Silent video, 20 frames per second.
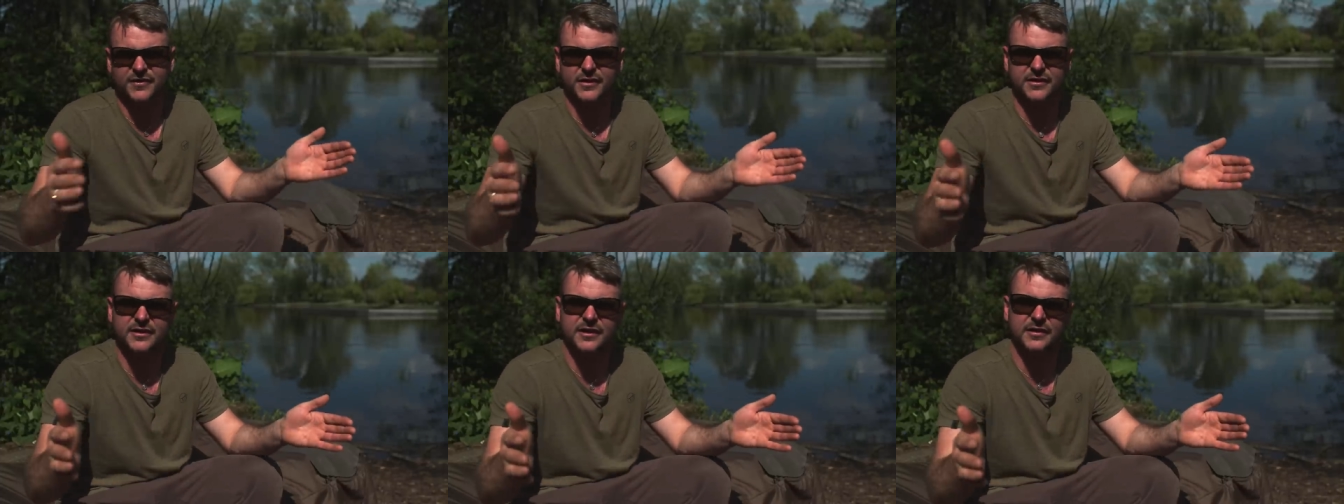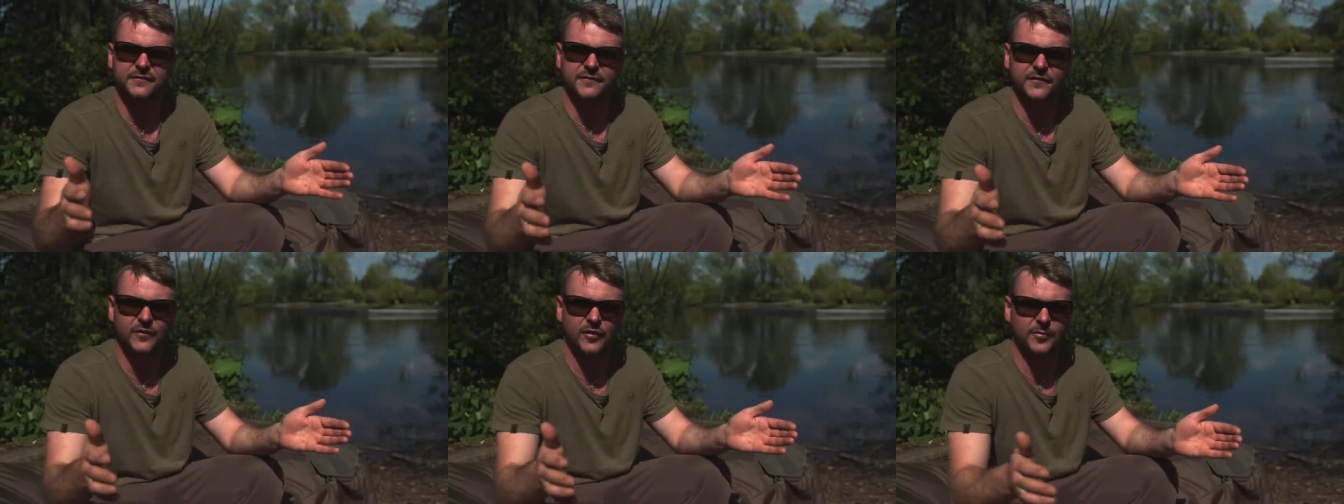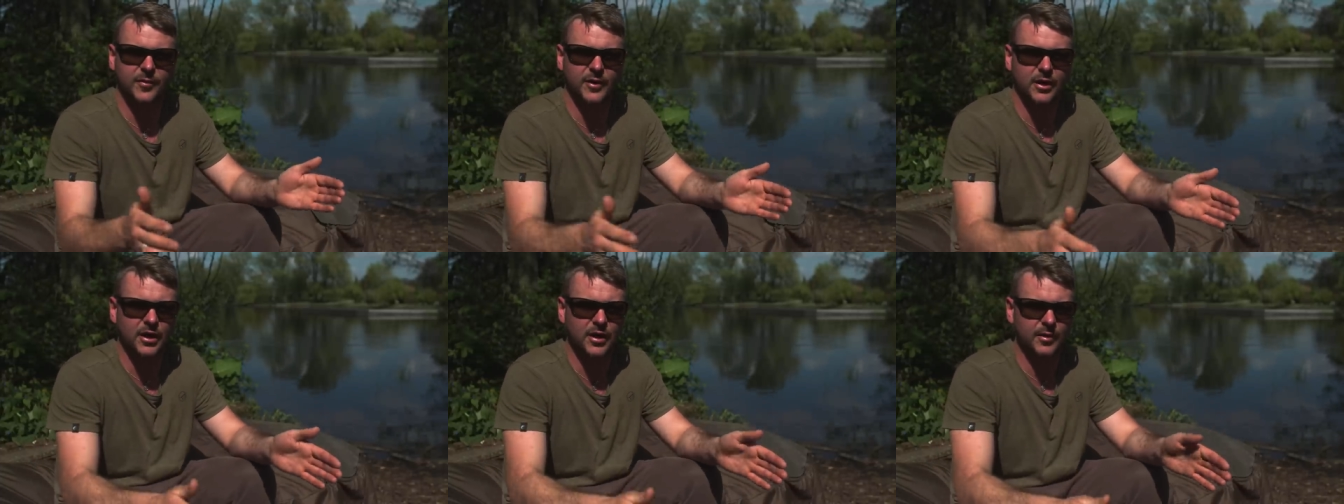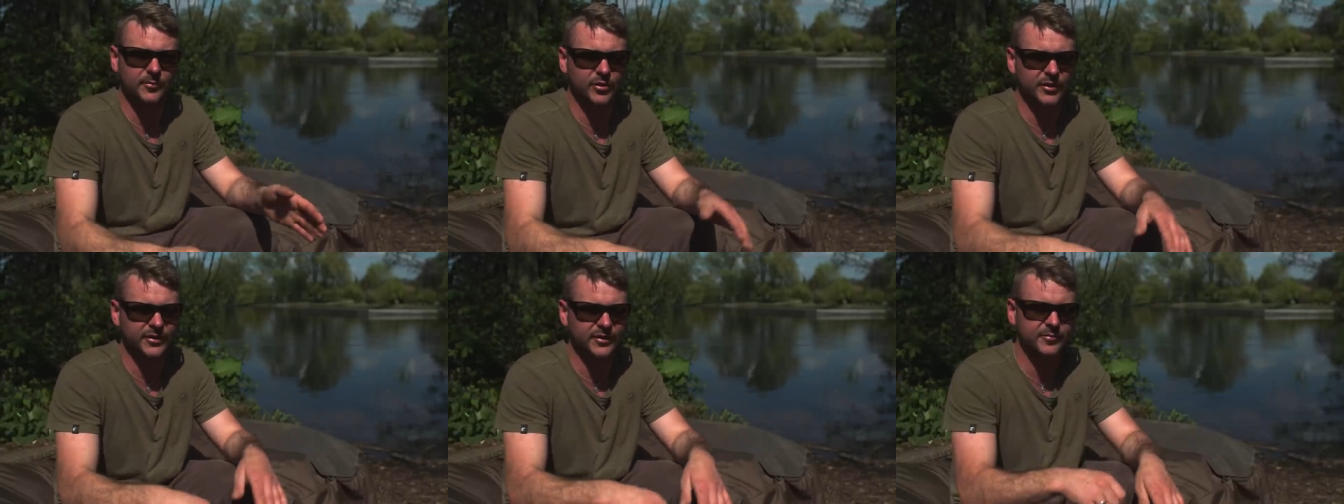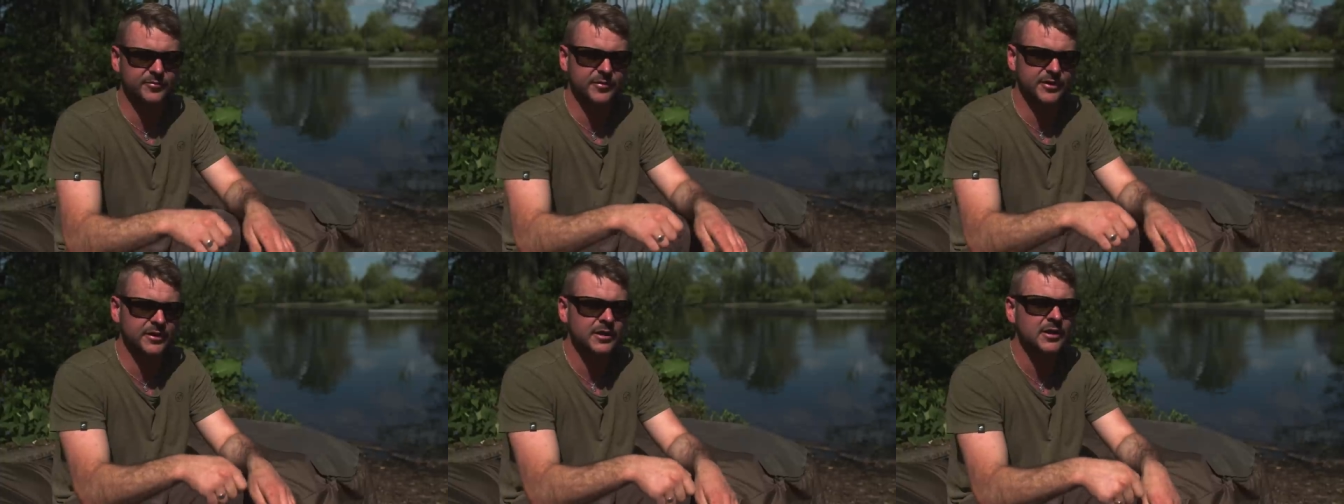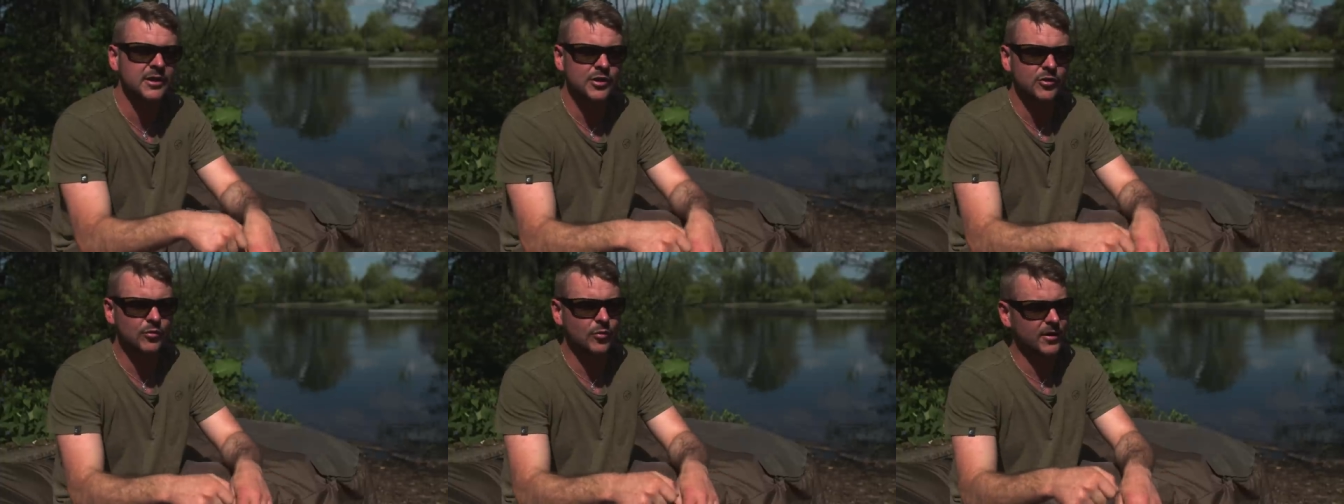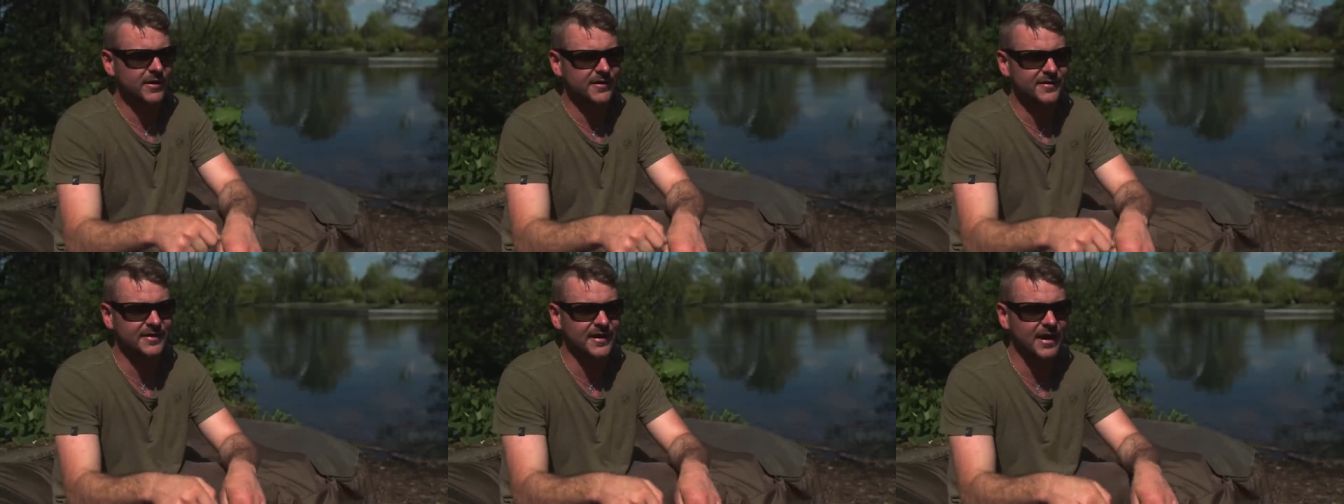16 foot apart, but it can be
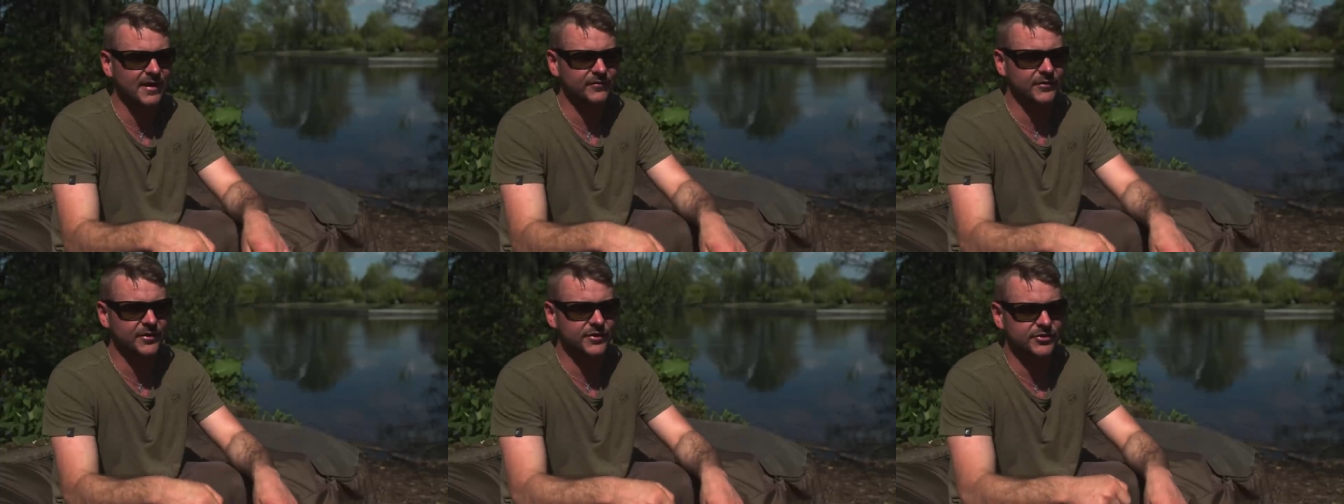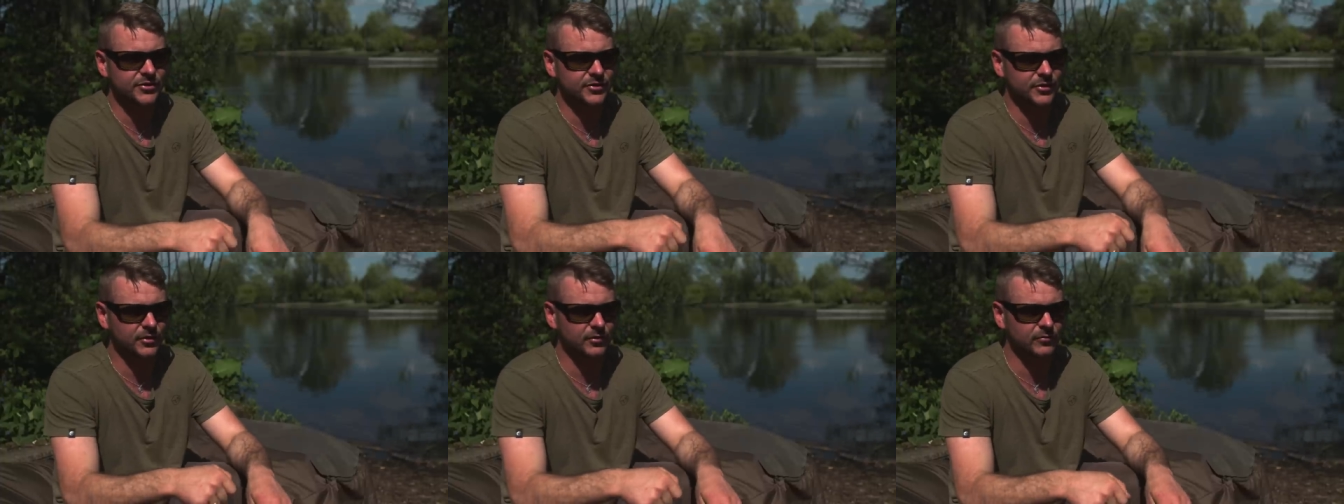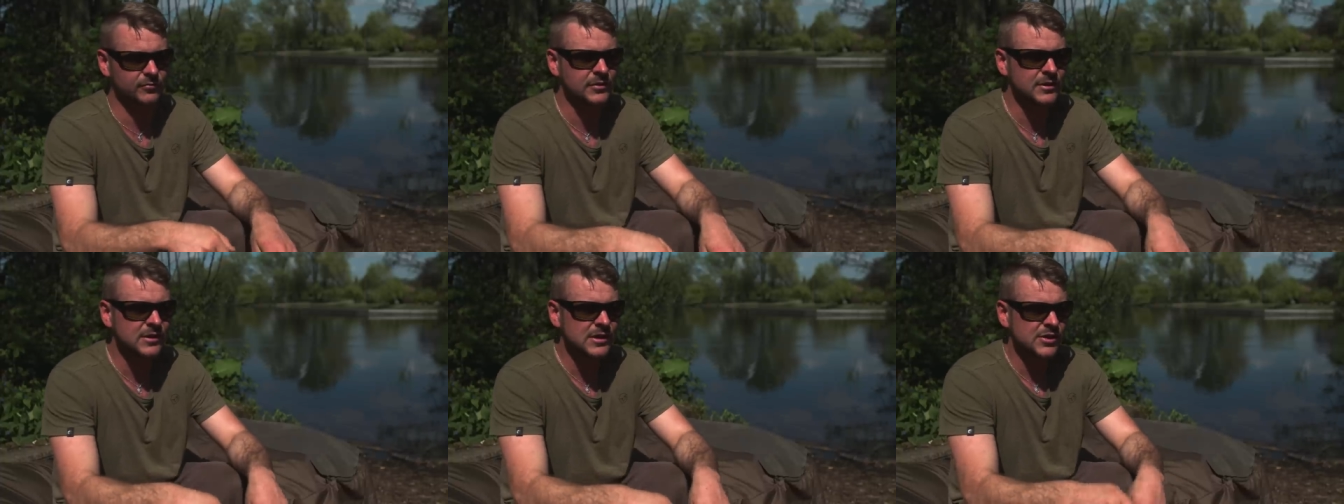quite savage, you know.